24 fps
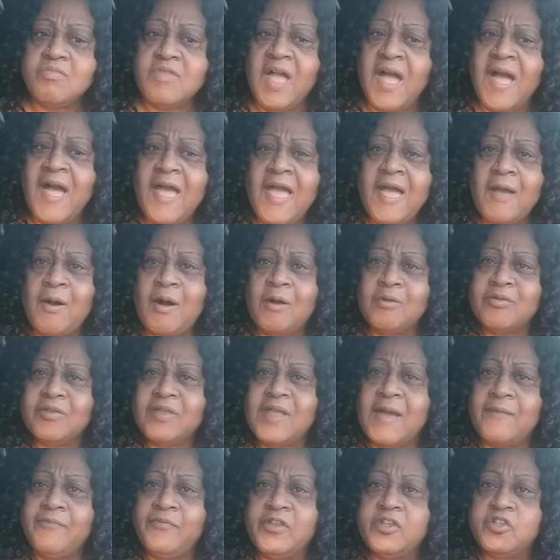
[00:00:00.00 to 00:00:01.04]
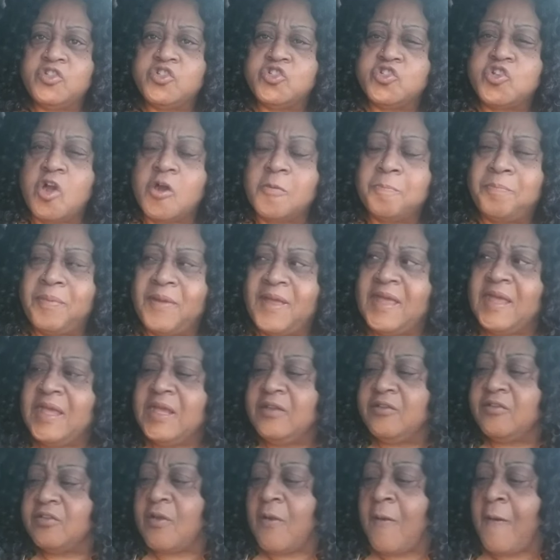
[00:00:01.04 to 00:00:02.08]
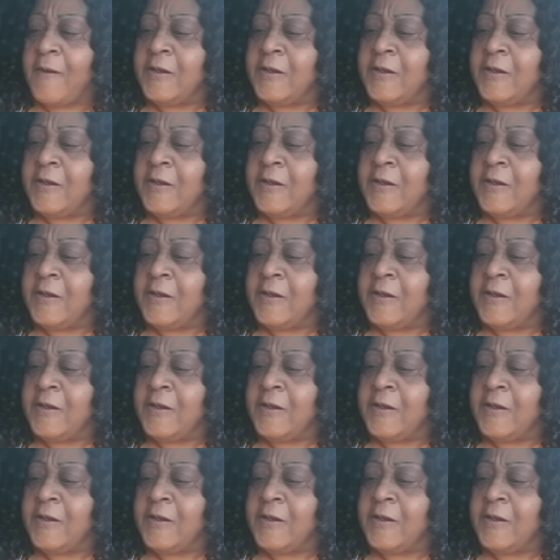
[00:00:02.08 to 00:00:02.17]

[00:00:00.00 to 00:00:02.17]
I, I was having these sharp pains.